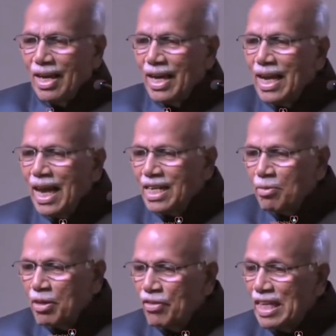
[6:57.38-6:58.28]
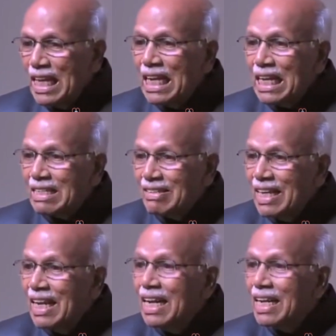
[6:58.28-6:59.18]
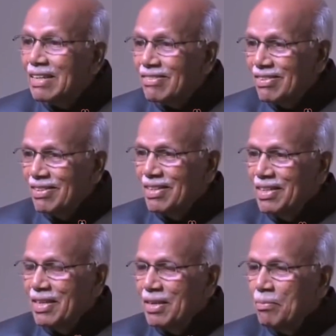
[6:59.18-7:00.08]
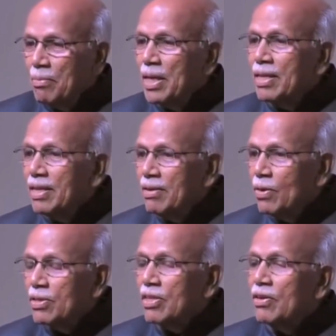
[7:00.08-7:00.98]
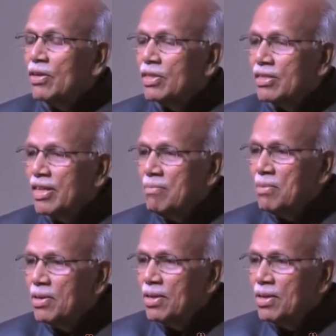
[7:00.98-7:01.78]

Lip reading: Anatomy of an Illness. What's the author's name?